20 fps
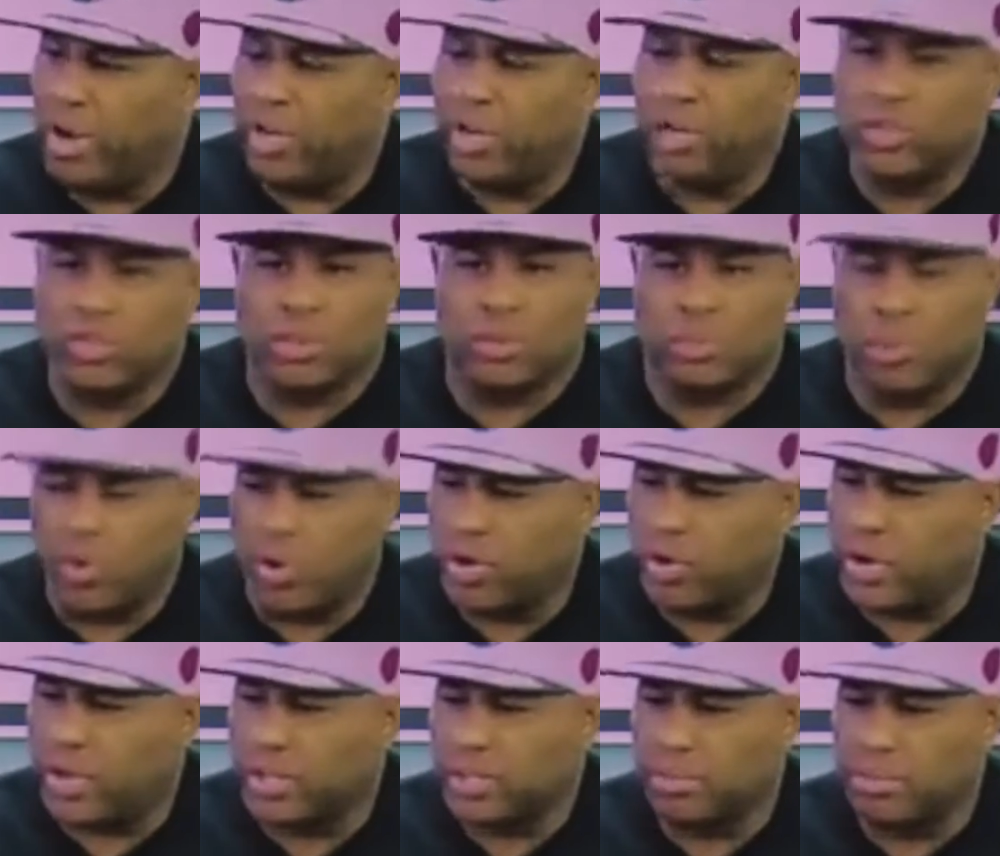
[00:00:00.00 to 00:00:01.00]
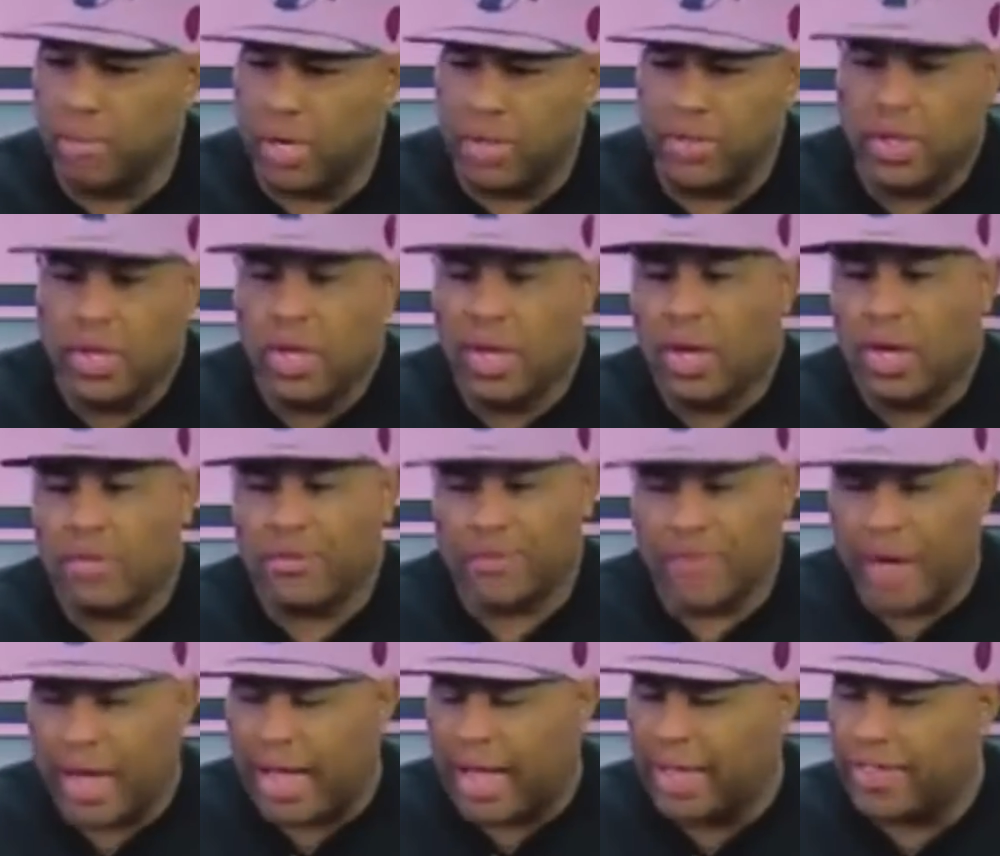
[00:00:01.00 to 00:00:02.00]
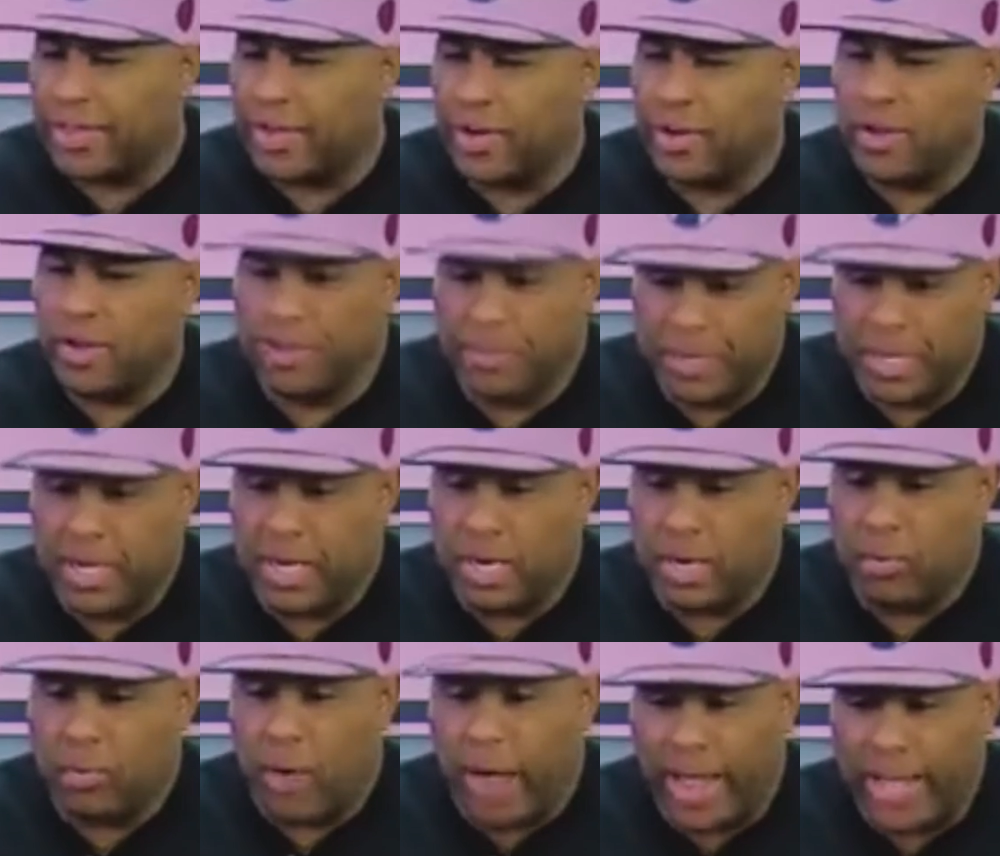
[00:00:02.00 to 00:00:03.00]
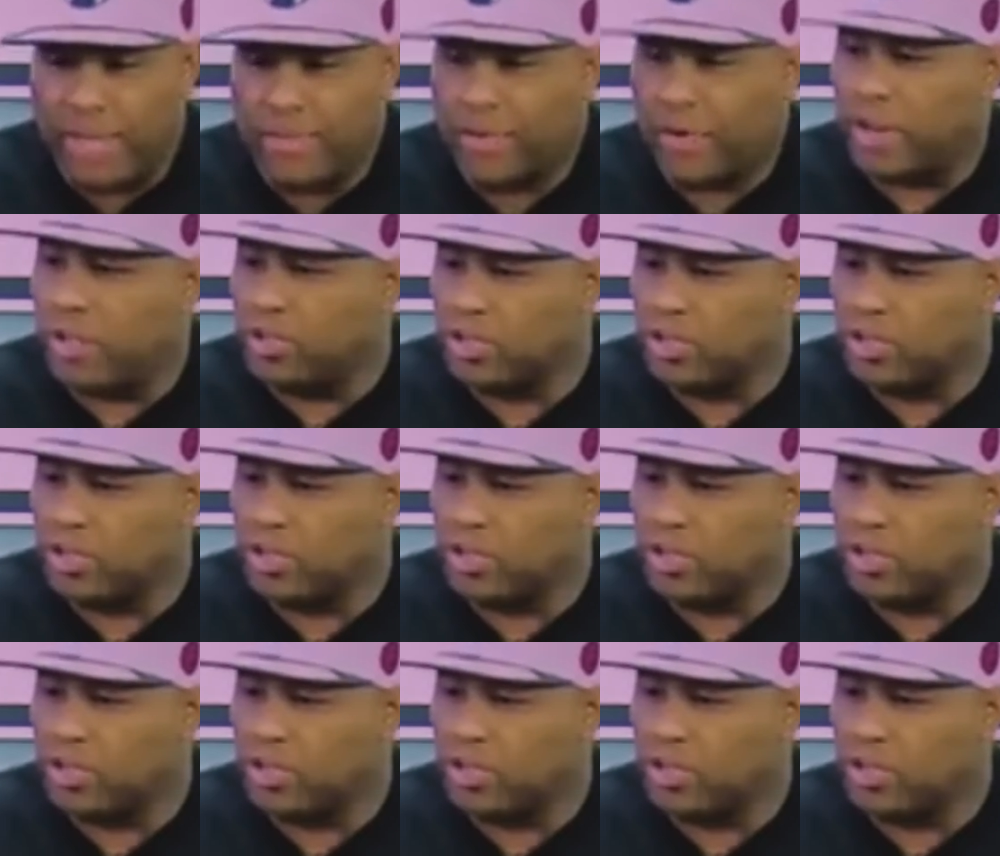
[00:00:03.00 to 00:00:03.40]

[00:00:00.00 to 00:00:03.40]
Are you supporting her as a mother, a father, a wife? Are